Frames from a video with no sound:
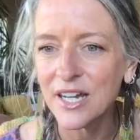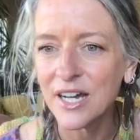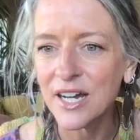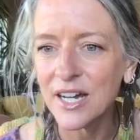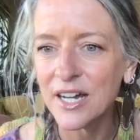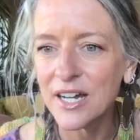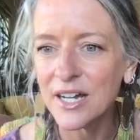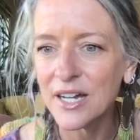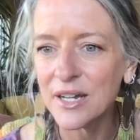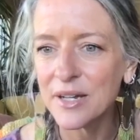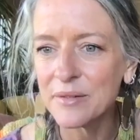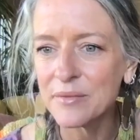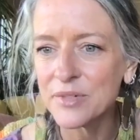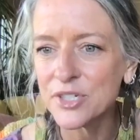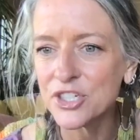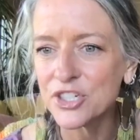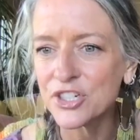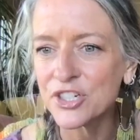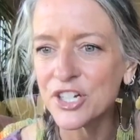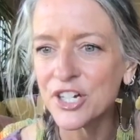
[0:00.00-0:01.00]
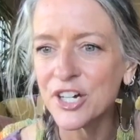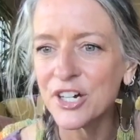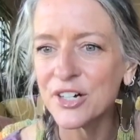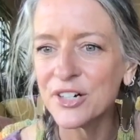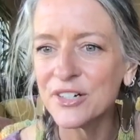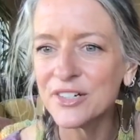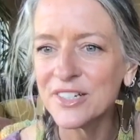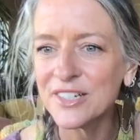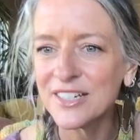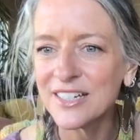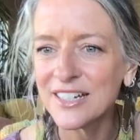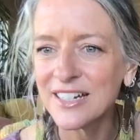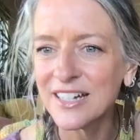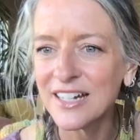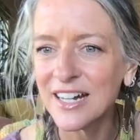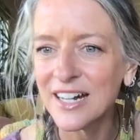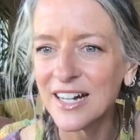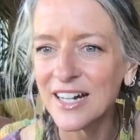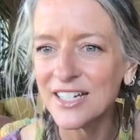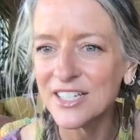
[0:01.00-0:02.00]
Um, Junko,
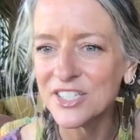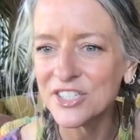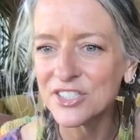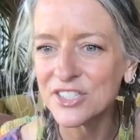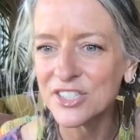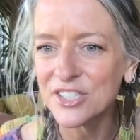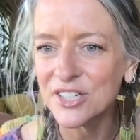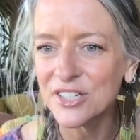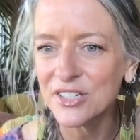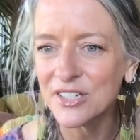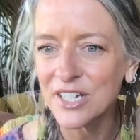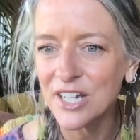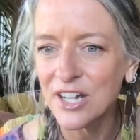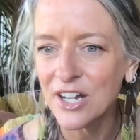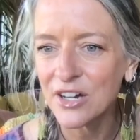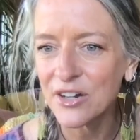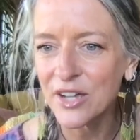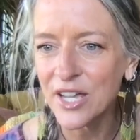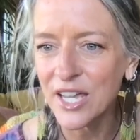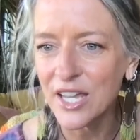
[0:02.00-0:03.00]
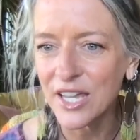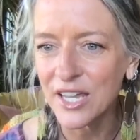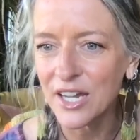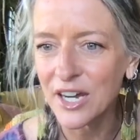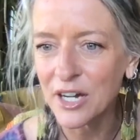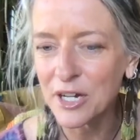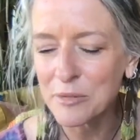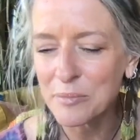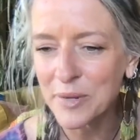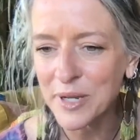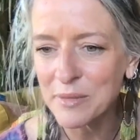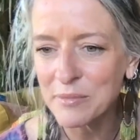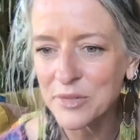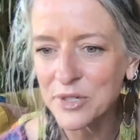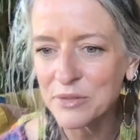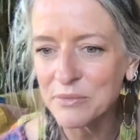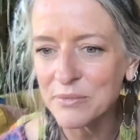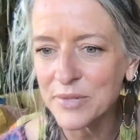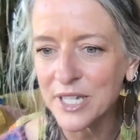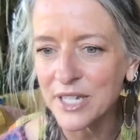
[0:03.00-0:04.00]
hi Junko. Okay, Art by
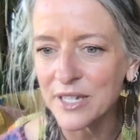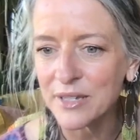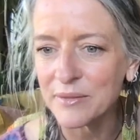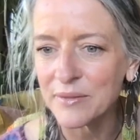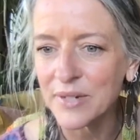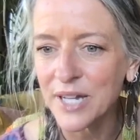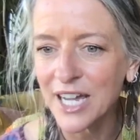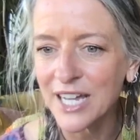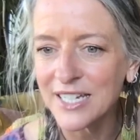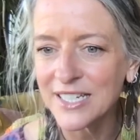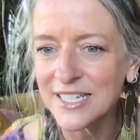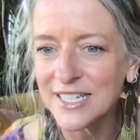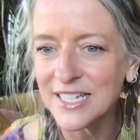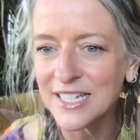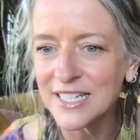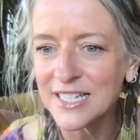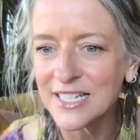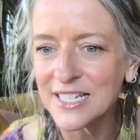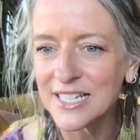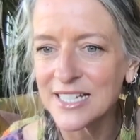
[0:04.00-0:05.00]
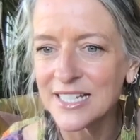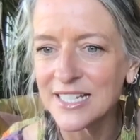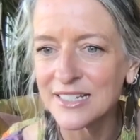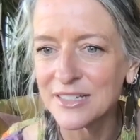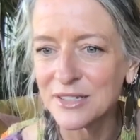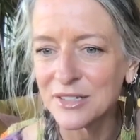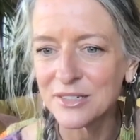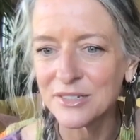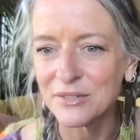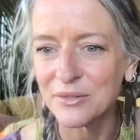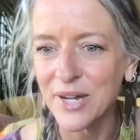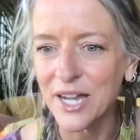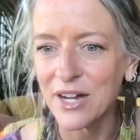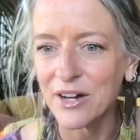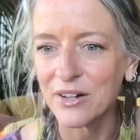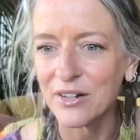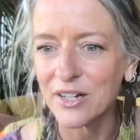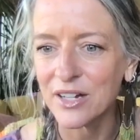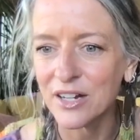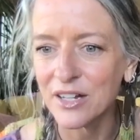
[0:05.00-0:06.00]
Moonbeam. Hi Denise.
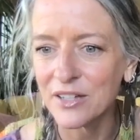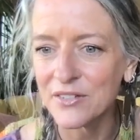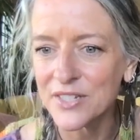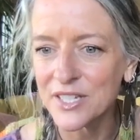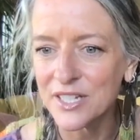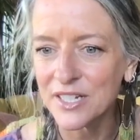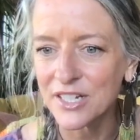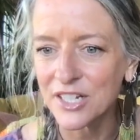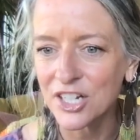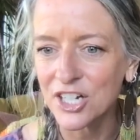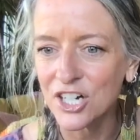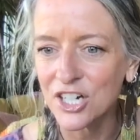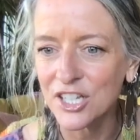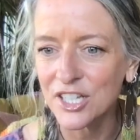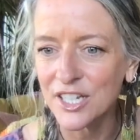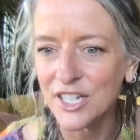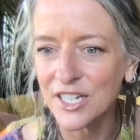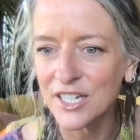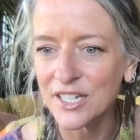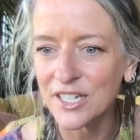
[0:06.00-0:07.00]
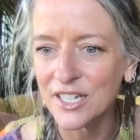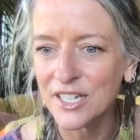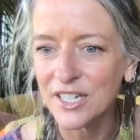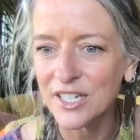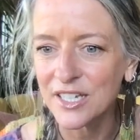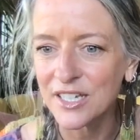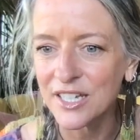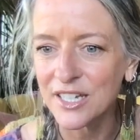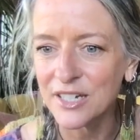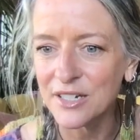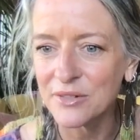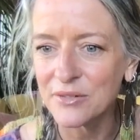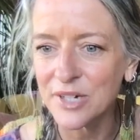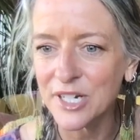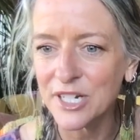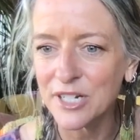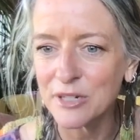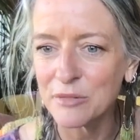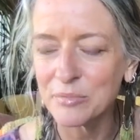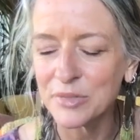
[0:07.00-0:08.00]
Wow, all of a sudden, Colleen getting
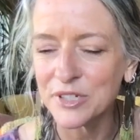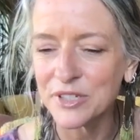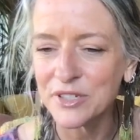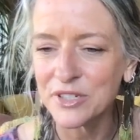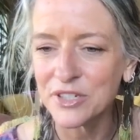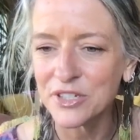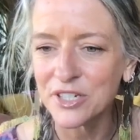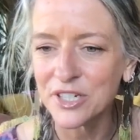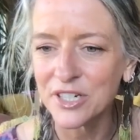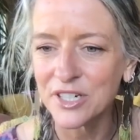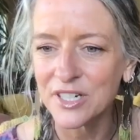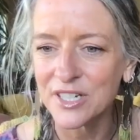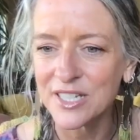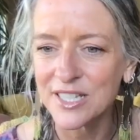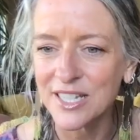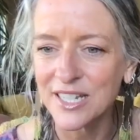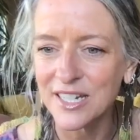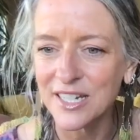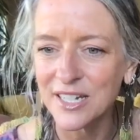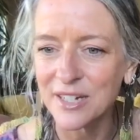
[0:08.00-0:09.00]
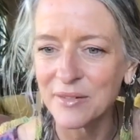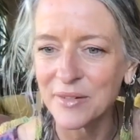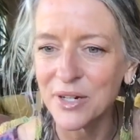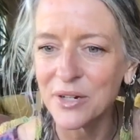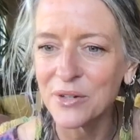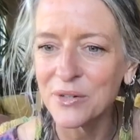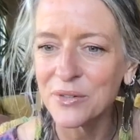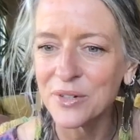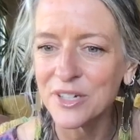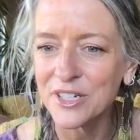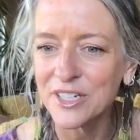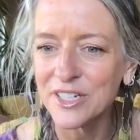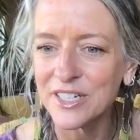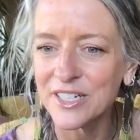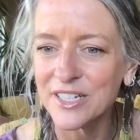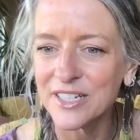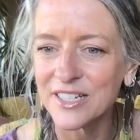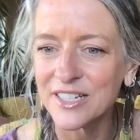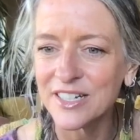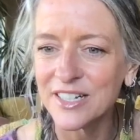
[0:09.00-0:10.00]
ready to pull the trigger on signing up. Oh,
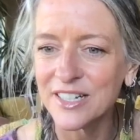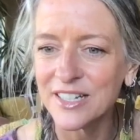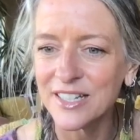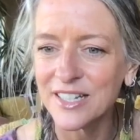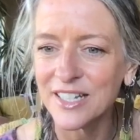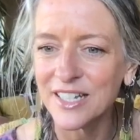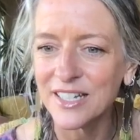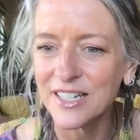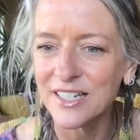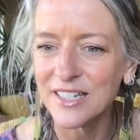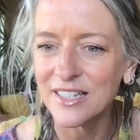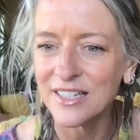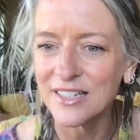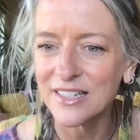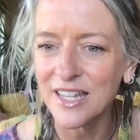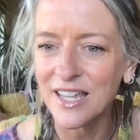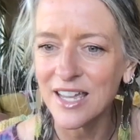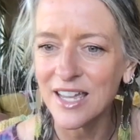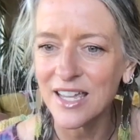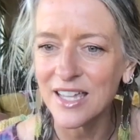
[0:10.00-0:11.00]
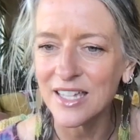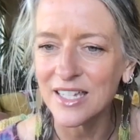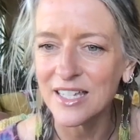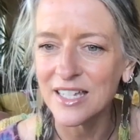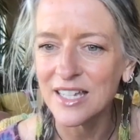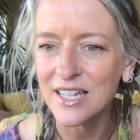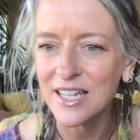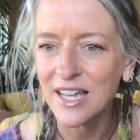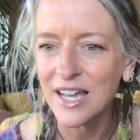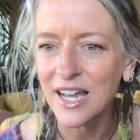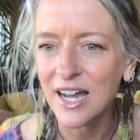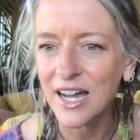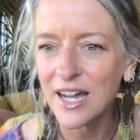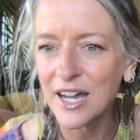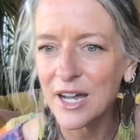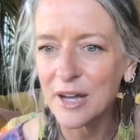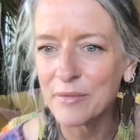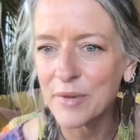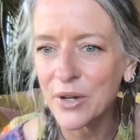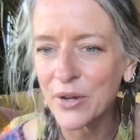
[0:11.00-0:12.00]
good, Colleen. Yay.
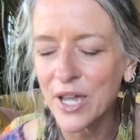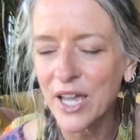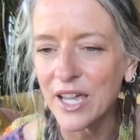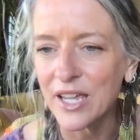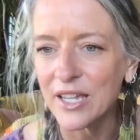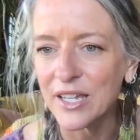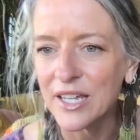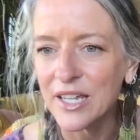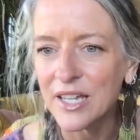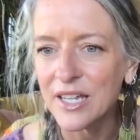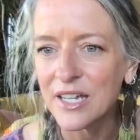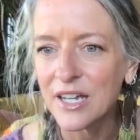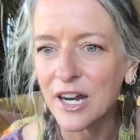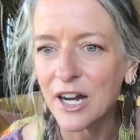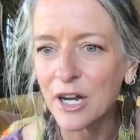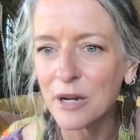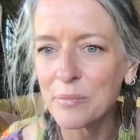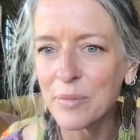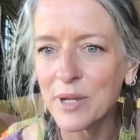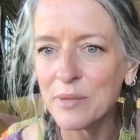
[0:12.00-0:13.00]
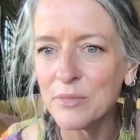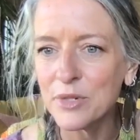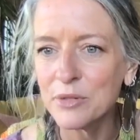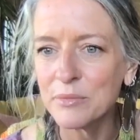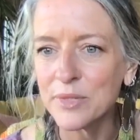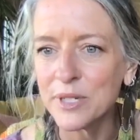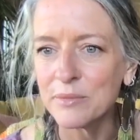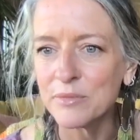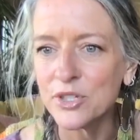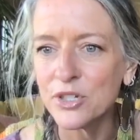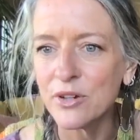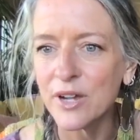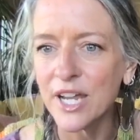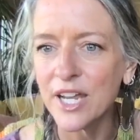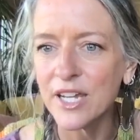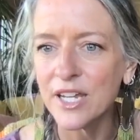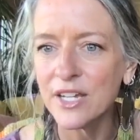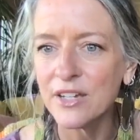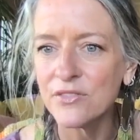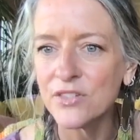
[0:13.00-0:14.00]
Um, okay, Art by Moonbeam. Do
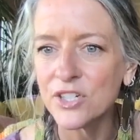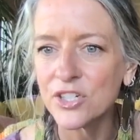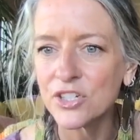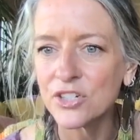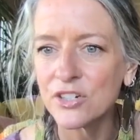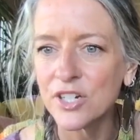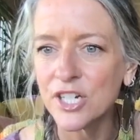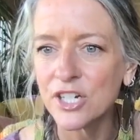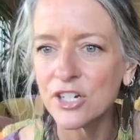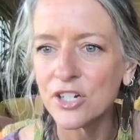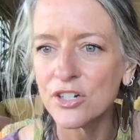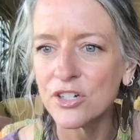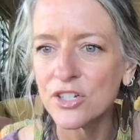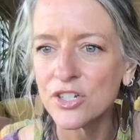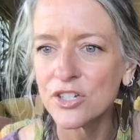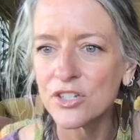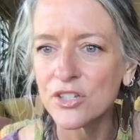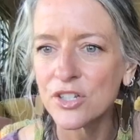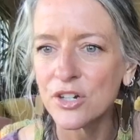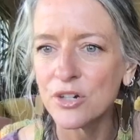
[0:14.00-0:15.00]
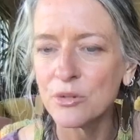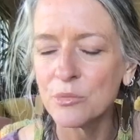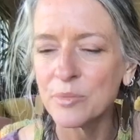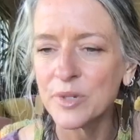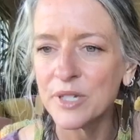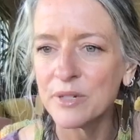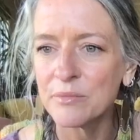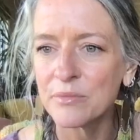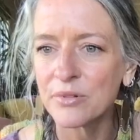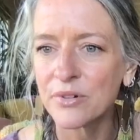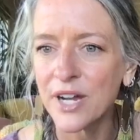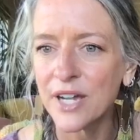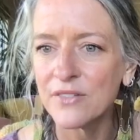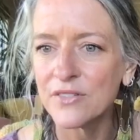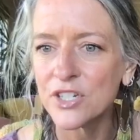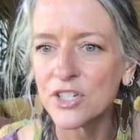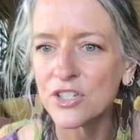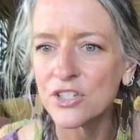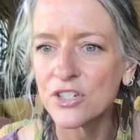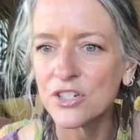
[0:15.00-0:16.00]
any of your trained coaches open
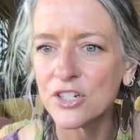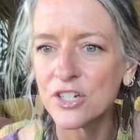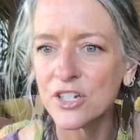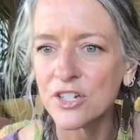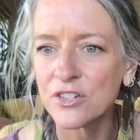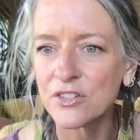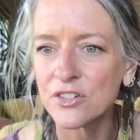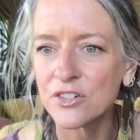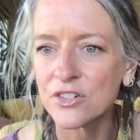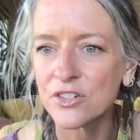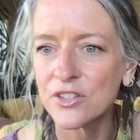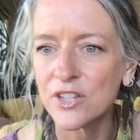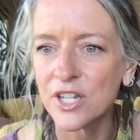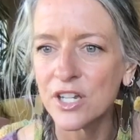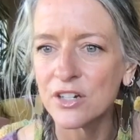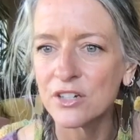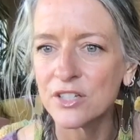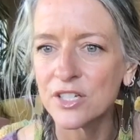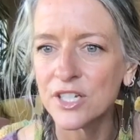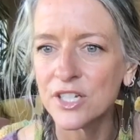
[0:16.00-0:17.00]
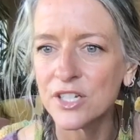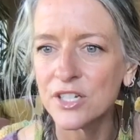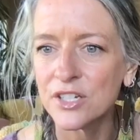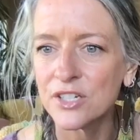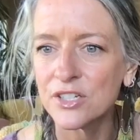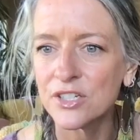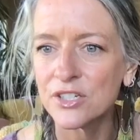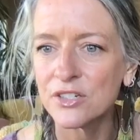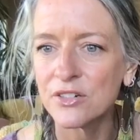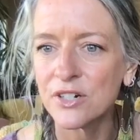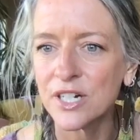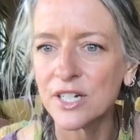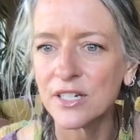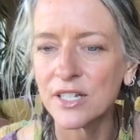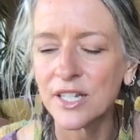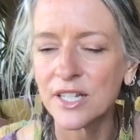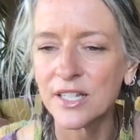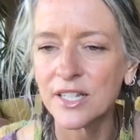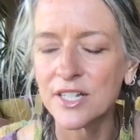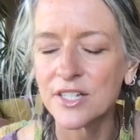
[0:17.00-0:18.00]
private studios or do they only do
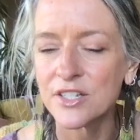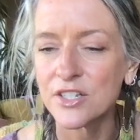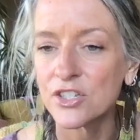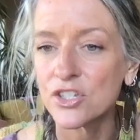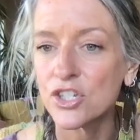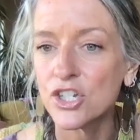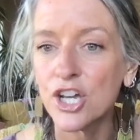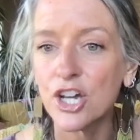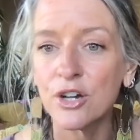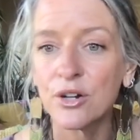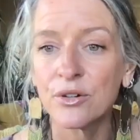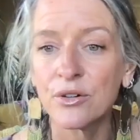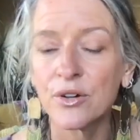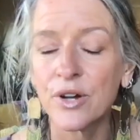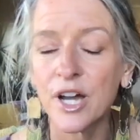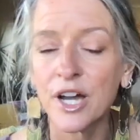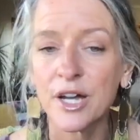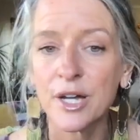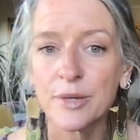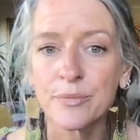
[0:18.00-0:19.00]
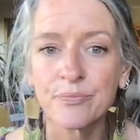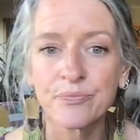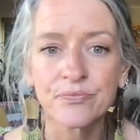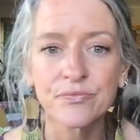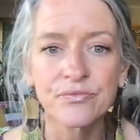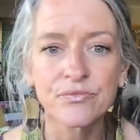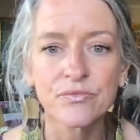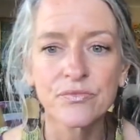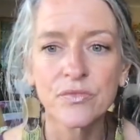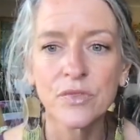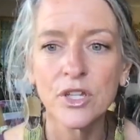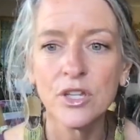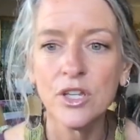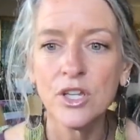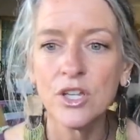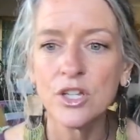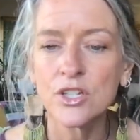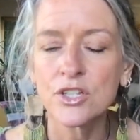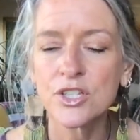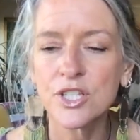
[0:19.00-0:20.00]
online classes? No. Um,
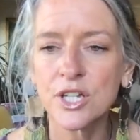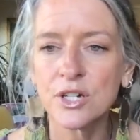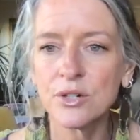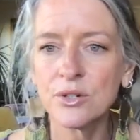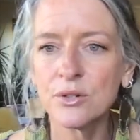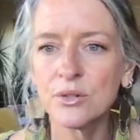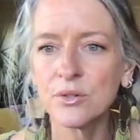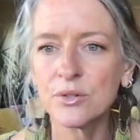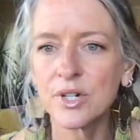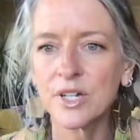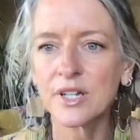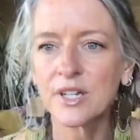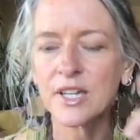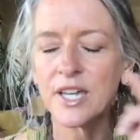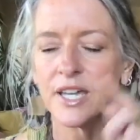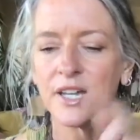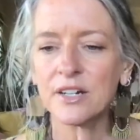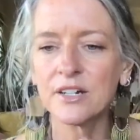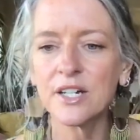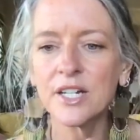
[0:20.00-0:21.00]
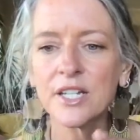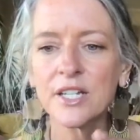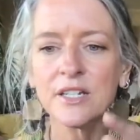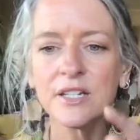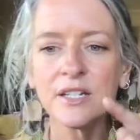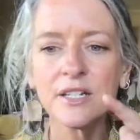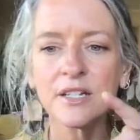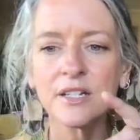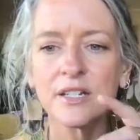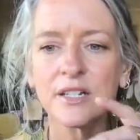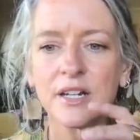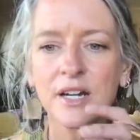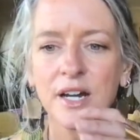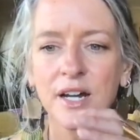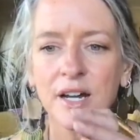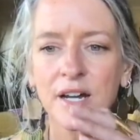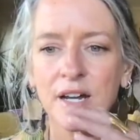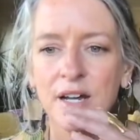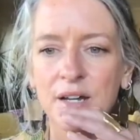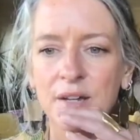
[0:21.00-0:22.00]
so, Karen,
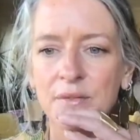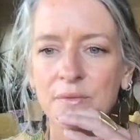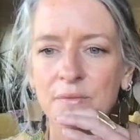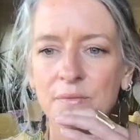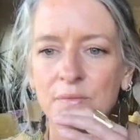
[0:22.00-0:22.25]
uh,